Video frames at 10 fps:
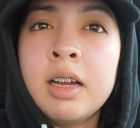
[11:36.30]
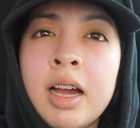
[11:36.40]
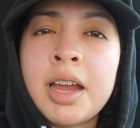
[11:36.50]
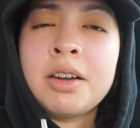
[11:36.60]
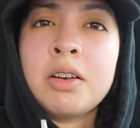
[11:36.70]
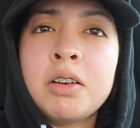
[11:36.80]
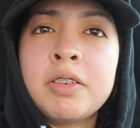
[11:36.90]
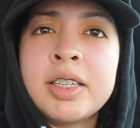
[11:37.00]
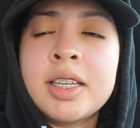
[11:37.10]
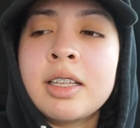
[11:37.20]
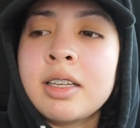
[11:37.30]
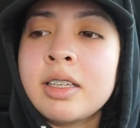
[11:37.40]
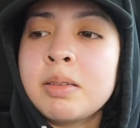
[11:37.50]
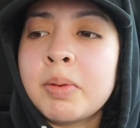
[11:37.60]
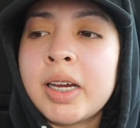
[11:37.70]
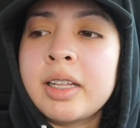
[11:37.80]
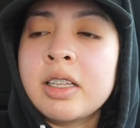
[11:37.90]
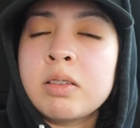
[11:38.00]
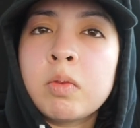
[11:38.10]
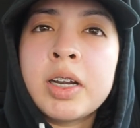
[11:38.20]
I don't know if I said this,
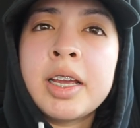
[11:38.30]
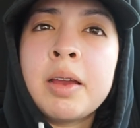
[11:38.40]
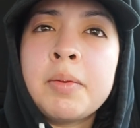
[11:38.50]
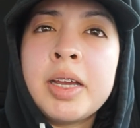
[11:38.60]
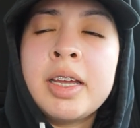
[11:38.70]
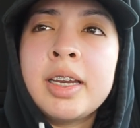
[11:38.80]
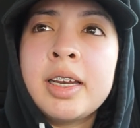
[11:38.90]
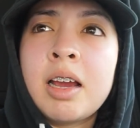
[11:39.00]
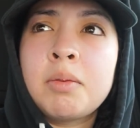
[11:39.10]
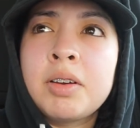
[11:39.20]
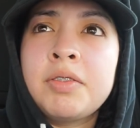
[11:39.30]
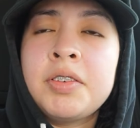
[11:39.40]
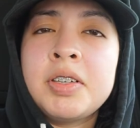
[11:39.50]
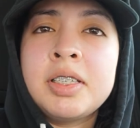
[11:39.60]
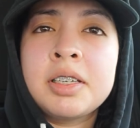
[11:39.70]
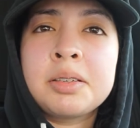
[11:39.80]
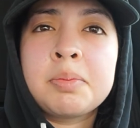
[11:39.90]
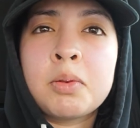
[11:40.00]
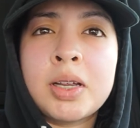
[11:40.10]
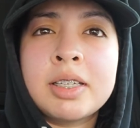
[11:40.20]
but this morning I weighed in at
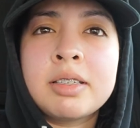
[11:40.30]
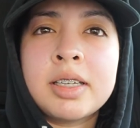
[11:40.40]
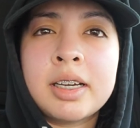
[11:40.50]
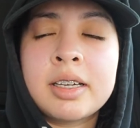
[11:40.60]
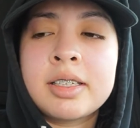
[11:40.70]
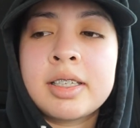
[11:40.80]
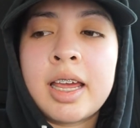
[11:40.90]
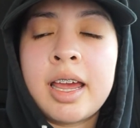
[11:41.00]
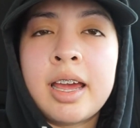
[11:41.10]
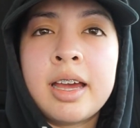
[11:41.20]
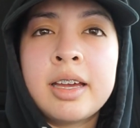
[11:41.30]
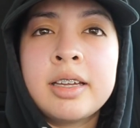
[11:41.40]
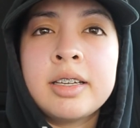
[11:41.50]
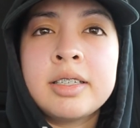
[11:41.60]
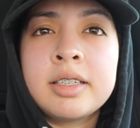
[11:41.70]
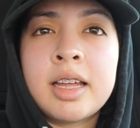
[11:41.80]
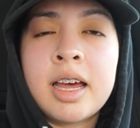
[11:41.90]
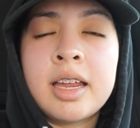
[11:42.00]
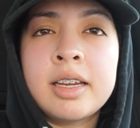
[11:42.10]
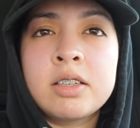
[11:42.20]
156.6, and
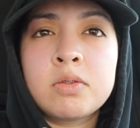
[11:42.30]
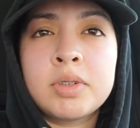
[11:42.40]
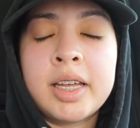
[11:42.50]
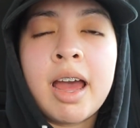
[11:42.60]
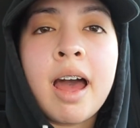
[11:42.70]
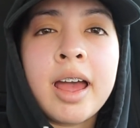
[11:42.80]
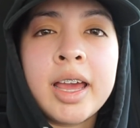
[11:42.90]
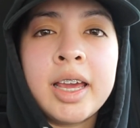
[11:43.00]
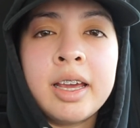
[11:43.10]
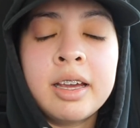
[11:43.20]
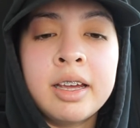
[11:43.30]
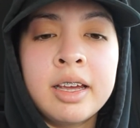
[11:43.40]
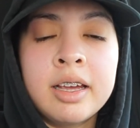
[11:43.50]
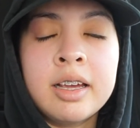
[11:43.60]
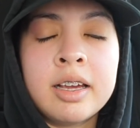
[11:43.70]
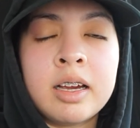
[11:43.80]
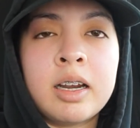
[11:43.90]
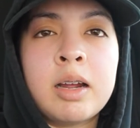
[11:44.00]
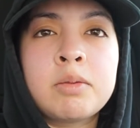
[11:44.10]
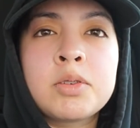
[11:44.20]
that is really high,
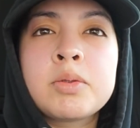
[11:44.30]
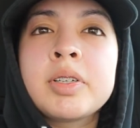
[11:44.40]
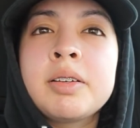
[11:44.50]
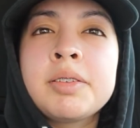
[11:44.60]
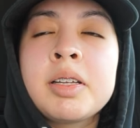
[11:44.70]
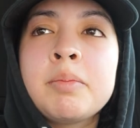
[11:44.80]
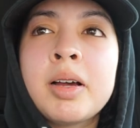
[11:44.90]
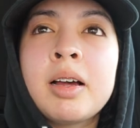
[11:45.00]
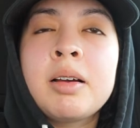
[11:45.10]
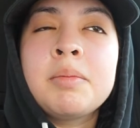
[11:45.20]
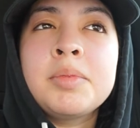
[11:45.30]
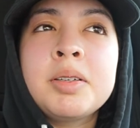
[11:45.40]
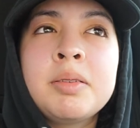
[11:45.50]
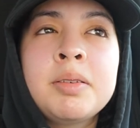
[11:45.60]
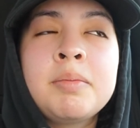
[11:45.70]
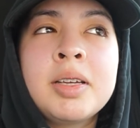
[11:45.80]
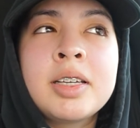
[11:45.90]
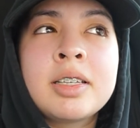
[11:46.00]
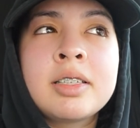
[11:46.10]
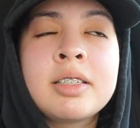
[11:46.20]
and I was really, really bummed
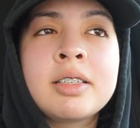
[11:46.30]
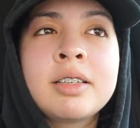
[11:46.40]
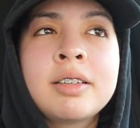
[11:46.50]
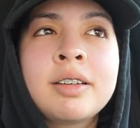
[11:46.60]
because,